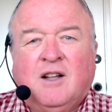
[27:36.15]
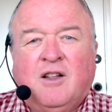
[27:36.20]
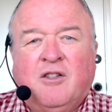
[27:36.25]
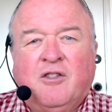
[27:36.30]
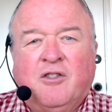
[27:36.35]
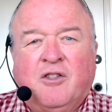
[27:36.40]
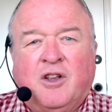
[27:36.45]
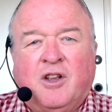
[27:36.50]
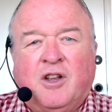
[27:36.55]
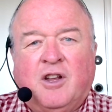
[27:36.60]

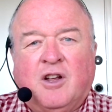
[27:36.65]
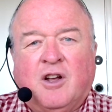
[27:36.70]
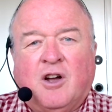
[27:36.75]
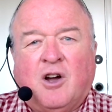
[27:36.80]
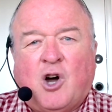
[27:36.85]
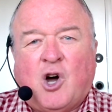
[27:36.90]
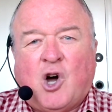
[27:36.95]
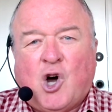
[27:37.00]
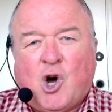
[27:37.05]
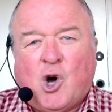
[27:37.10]
The
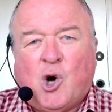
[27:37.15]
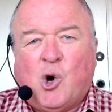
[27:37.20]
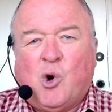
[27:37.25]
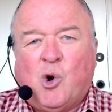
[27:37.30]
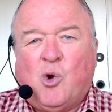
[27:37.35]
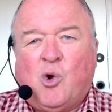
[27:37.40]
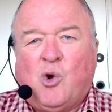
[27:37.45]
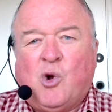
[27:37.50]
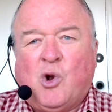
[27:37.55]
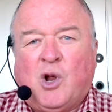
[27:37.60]

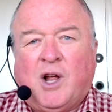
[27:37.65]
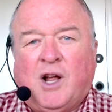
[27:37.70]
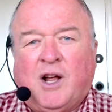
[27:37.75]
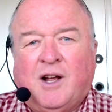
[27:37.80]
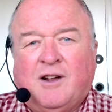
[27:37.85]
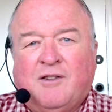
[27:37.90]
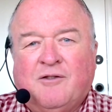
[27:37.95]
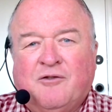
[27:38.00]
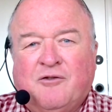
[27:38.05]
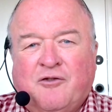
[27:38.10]
whole
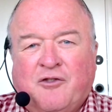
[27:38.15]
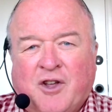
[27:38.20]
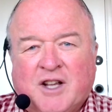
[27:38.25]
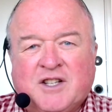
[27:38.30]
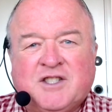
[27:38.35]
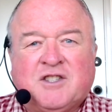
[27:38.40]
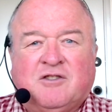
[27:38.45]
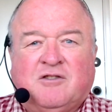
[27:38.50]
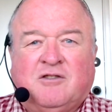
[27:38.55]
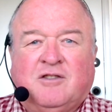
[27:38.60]

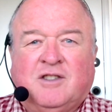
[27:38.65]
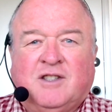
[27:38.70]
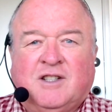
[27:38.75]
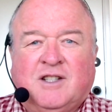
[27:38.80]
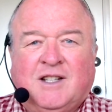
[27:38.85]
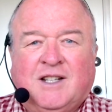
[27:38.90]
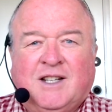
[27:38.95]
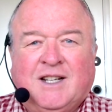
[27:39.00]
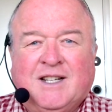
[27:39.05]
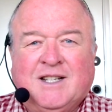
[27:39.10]
vessel
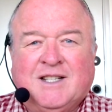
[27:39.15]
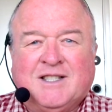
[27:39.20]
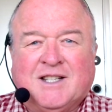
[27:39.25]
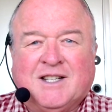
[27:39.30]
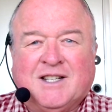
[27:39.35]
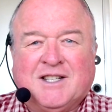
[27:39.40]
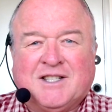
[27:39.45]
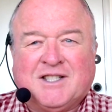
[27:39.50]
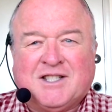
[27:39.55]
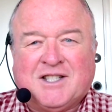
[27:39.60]
is a
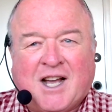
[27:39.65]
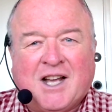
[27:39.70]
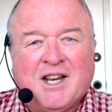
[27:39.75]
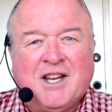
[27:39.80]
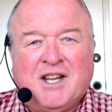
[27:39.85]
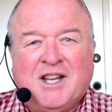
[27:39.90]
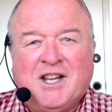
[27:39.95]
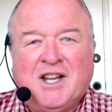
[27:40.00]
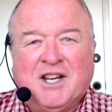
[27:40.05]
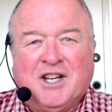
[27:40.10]

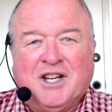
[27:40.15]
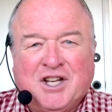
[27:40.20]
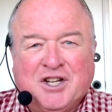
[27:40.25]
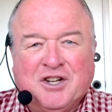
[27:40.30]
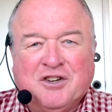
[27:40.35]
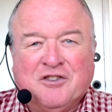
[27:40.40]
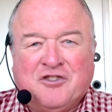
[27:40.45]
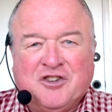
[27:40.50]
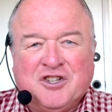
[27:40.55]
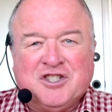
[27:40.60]
study in
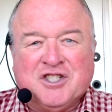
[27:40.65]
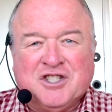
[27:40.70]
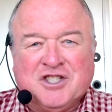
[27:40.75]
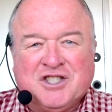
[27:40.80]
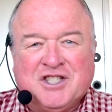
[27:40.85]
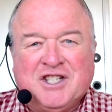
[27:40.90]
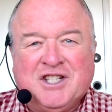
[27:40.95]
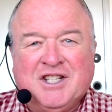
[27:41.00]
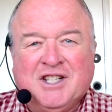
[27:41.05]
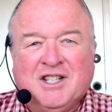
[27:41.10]

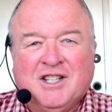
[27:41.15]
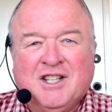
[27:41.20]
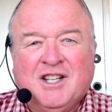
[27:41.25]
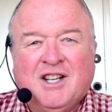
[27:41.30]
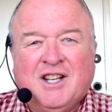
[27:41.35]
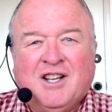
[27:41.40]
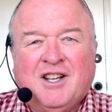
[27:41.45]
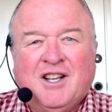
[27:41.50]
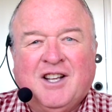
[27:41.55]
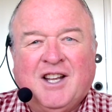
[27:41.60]
inefficiency
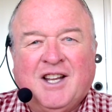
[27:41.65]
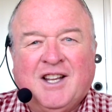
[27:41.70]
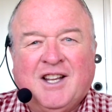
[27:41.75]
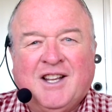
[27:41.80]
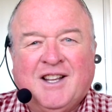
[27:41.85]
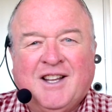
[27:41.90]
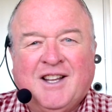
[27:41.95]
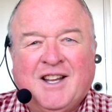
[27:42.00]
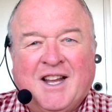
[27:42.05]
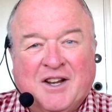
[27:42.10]

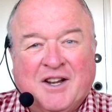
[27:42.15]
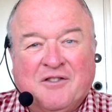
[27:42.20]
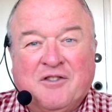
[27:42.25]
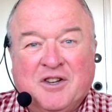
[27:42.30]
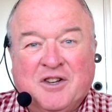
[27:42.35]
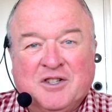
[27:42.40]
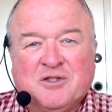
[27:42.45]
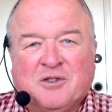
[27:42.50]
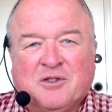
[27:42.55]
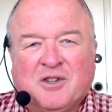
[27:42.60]

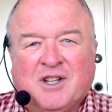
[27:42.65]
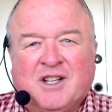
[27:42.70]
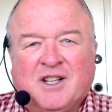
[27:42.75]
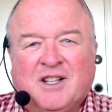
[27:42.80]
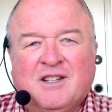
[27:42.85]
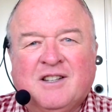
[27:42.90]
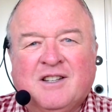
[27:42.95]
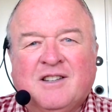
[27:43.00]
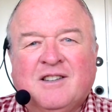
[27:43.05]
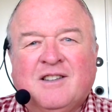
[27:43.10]
individually,
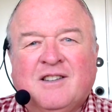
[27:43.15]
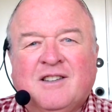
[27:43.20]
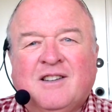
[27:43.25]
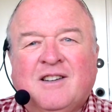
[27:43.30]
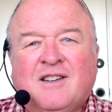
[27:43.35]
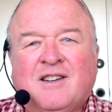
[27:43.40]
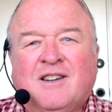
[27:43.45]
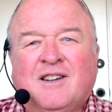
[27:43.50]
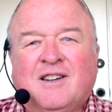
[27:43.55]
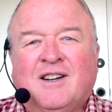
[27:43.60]

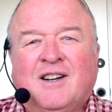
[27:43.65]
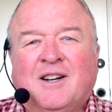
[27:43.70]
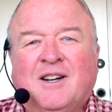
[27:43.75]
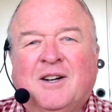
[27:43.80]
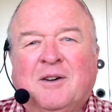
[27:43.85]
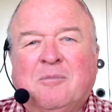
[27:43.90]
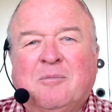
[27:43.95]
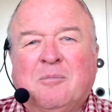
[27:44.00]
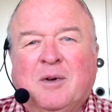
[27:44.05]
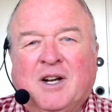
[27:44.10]
uh,
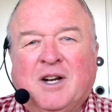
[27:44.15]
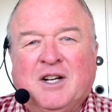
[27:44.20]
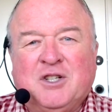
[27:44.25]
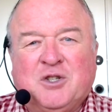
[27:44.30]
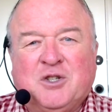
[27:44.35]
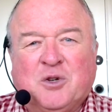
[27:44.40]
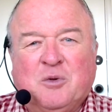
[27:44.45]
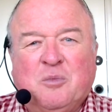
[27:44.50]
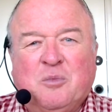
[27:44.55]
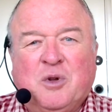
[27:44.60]
but it
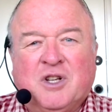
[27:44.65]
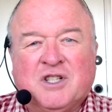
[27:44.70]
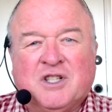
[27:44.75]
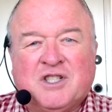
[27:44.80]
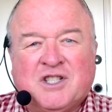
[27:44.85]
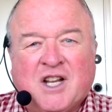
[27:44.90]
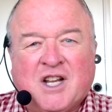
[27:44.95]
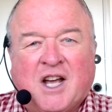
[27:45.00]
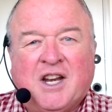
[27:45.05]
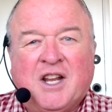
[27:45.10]
should be a
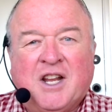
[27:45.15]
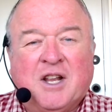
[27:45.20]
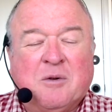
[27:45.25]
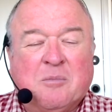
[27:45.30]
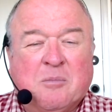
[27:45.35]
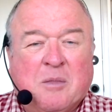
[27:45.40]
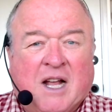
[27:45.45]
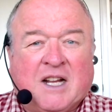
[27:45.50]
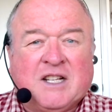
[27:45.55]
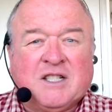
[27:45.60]
study in
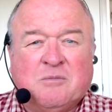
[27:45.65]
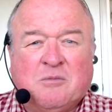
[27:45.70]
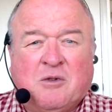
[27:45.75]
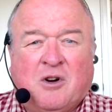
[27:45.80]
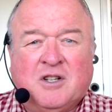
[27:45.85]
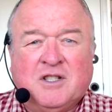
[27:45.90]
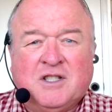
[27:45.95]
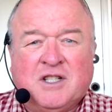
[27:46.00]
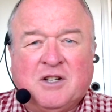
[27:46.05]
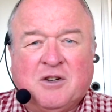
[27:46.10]

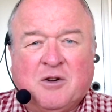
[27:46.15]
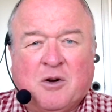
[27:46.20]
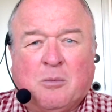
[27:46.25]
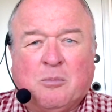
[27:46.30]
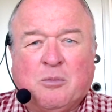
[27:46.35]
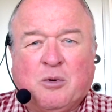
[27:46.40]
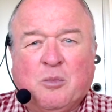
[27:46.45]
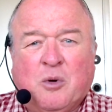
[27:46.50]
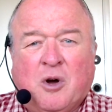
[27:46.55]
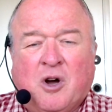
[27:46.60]
maximising
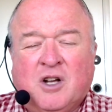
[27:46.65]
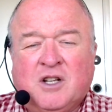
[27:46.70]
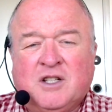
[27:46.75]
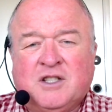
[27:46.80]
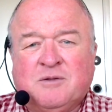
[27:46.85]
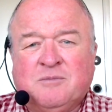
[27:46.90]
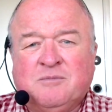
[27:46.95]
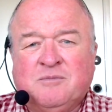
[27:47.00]
compromise.